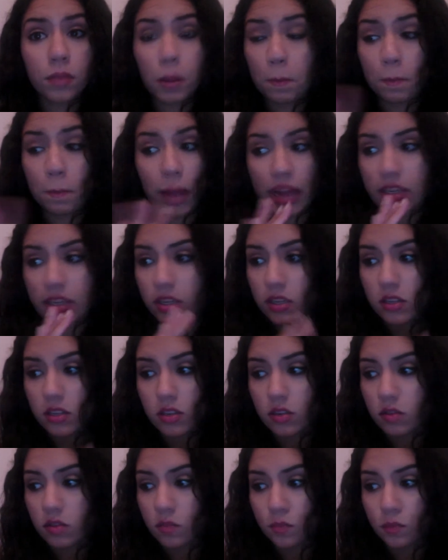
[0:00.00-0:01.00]

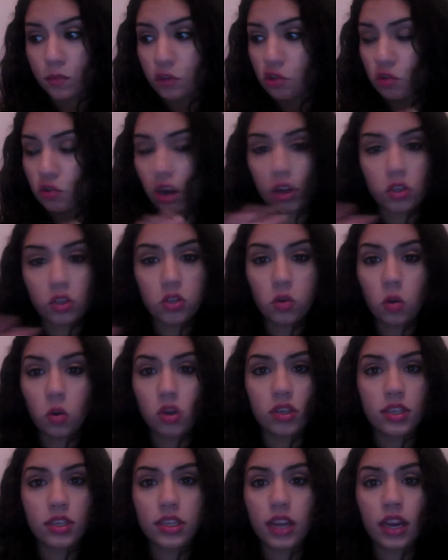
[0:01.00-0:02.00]
best
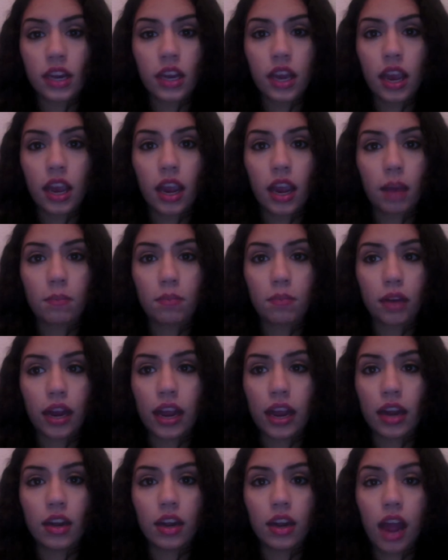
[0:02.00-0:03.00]
drugstore skincare
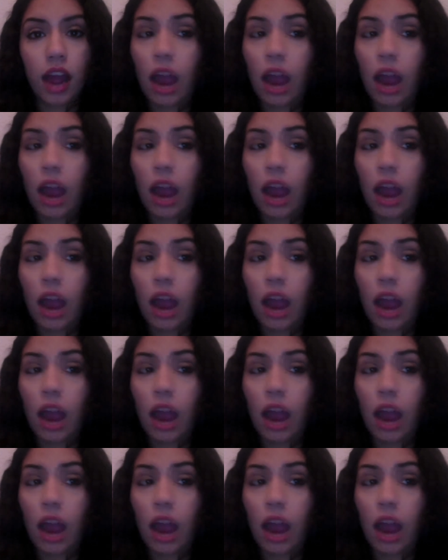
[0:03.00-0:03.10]
brand,